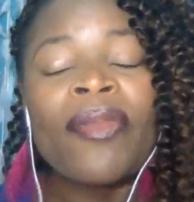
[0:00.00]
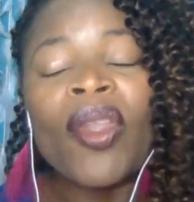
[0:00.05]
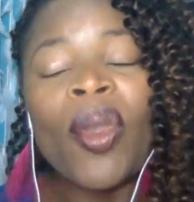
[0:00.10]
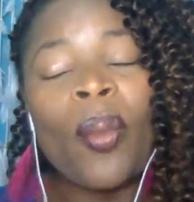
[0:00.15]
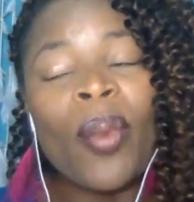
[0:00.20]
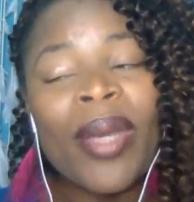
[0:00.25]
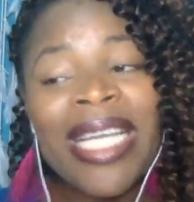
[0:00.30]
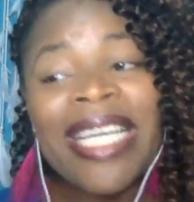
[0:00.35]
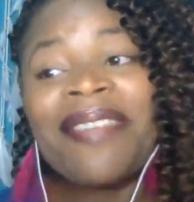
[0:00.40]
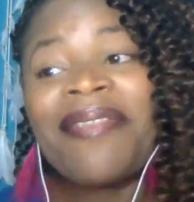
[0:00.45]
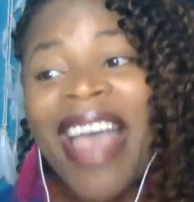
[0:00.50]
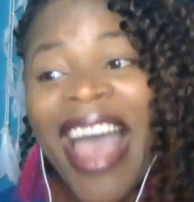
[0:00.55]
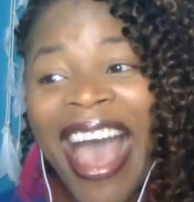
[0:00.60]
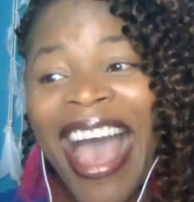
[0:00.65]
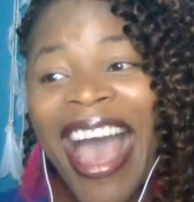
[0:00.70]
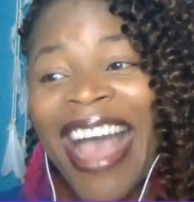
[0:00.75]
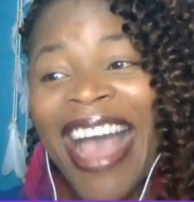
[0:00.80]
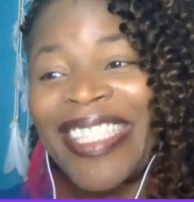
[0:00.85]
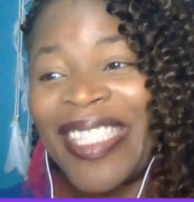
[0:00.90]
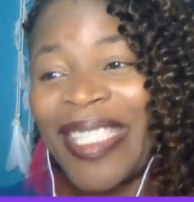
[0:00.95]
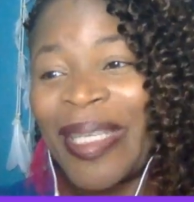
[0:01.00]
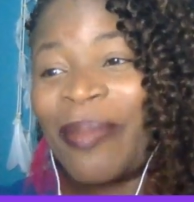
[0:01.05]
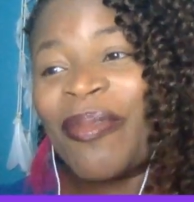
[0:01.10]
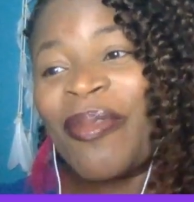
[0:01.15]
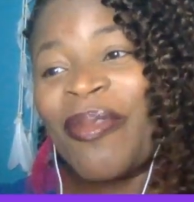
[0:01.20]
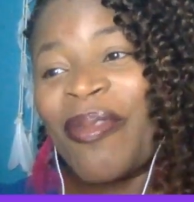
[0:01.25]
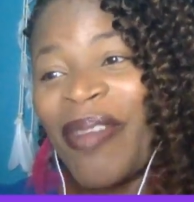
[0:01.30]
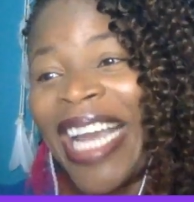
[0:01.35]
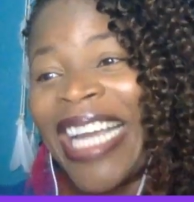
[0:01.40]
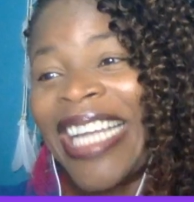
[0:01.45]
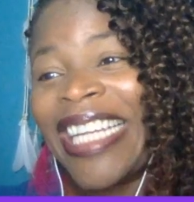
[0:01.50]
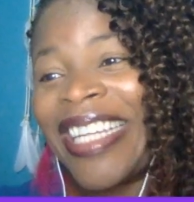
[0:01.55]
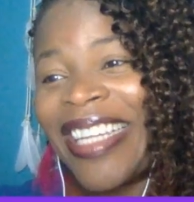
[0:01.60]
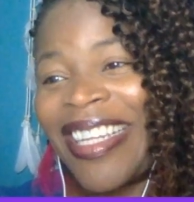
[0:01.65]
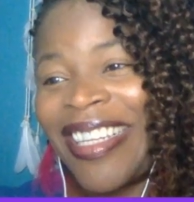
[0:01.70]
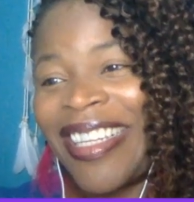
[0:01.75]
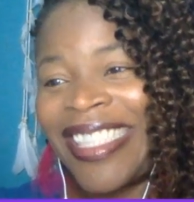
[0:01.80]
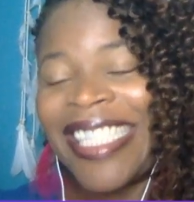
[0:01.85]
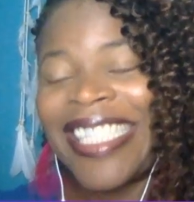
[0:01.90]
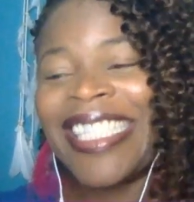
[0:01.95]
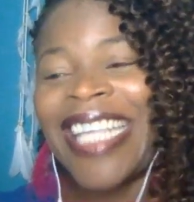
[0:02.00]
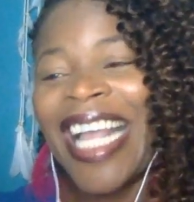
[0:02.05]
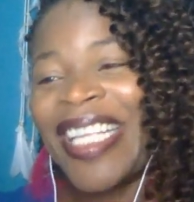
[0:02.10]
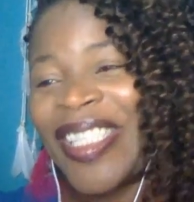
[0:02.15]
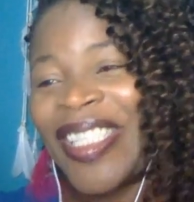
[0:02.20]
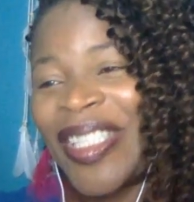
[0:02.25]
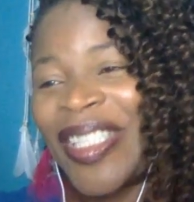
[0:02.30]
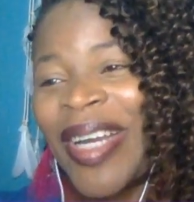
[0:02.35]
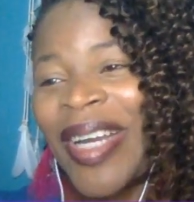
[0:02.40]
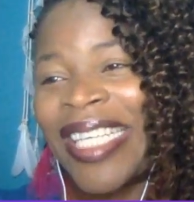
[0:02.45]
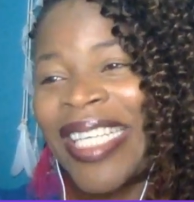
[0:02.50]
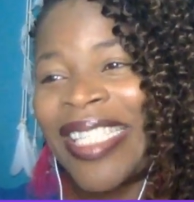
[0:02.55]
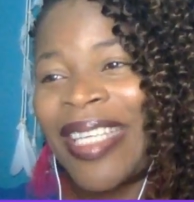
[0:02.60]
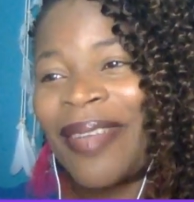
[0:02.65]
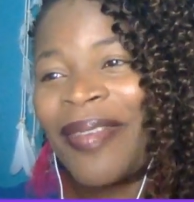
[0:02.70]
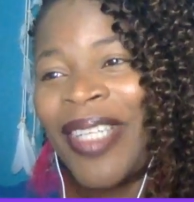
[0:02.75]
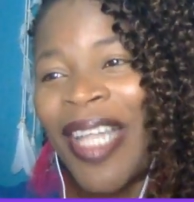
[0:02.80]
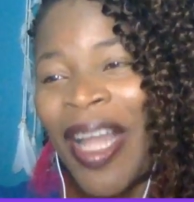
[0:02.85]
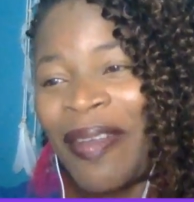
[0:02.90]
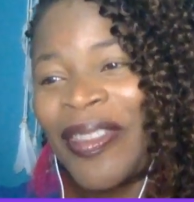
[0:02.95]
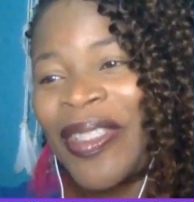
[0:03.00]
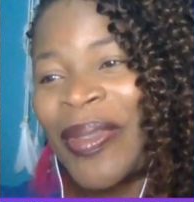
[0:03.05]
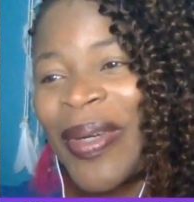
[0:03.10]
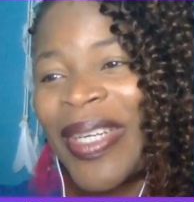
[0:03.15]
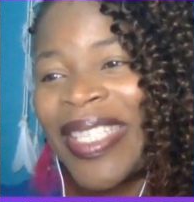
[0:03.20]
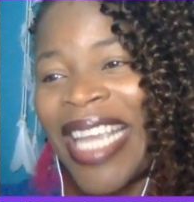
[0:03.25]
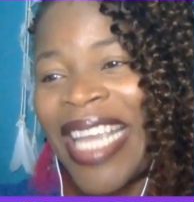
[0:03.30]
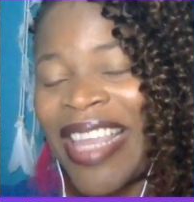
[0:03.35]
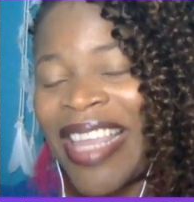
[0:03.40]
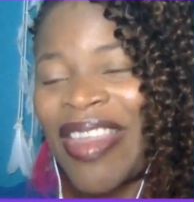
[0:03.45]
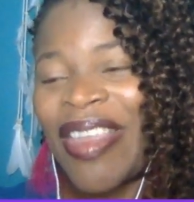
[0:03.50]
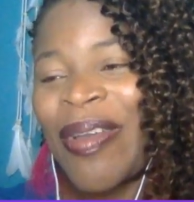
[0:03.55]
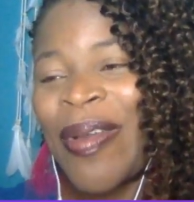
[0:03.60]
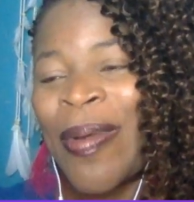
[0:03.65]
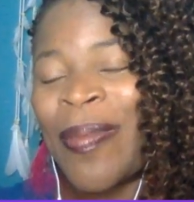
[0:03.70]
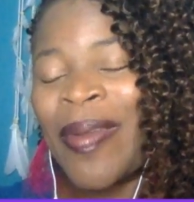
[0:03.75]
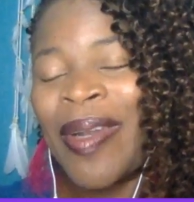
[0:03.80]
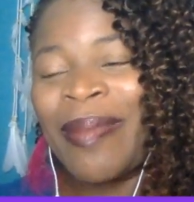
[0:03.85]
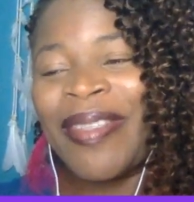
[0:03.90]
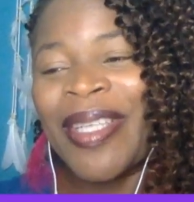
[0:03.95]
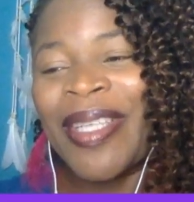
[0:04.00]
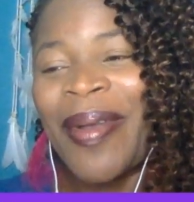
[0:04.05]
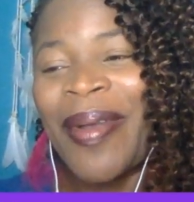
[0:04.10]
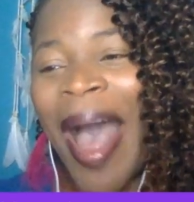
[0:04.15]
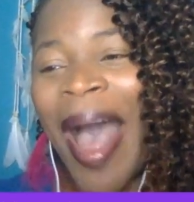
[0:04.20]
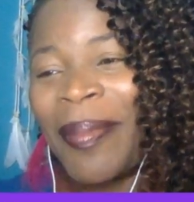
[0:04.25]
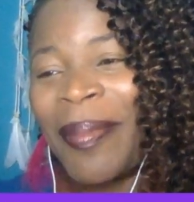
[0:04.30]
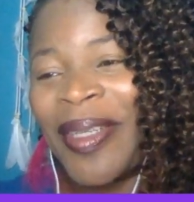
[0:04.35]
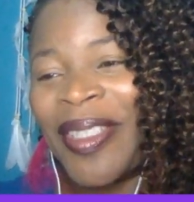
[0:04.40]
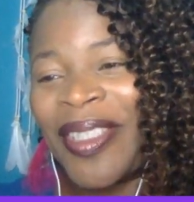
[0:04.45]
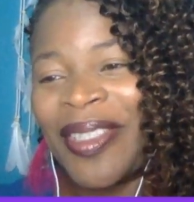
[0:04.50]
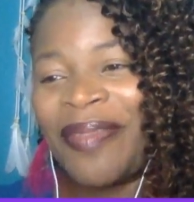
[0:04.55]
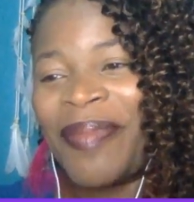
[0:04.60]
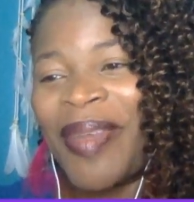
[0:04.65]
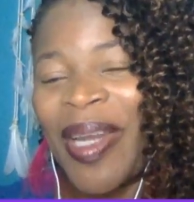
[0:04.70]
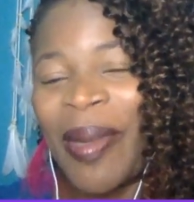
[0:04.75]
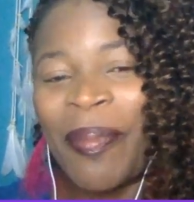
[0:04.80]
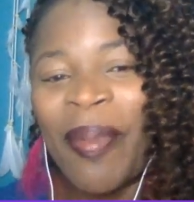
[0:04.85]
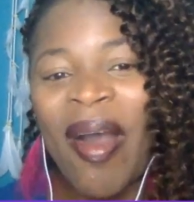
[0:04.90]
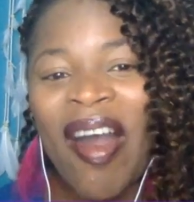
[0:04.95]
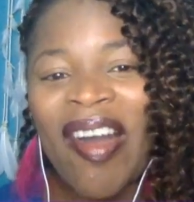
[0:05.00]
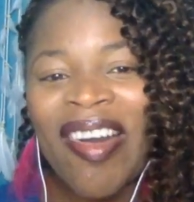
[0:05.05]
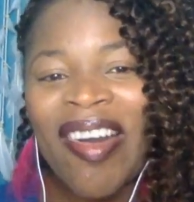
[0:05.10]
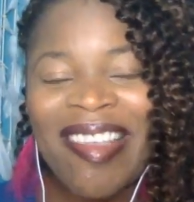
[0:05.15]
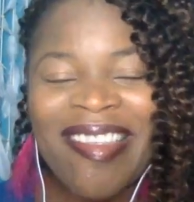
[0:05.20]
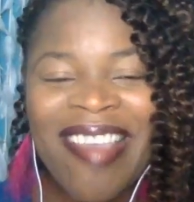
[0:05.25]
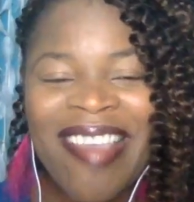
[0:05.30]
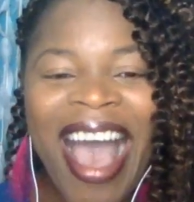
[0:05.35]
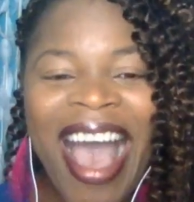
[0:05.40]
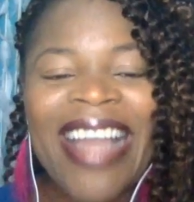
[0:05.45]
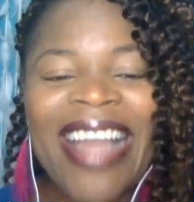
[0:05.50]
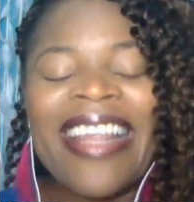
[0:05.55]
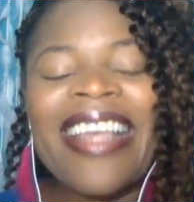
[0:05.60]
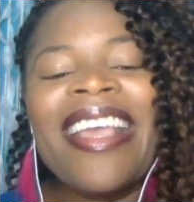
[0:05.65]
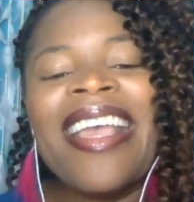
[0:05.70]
We've had some great success stories of love stories in the group, and I'm so happy to have been a part of that.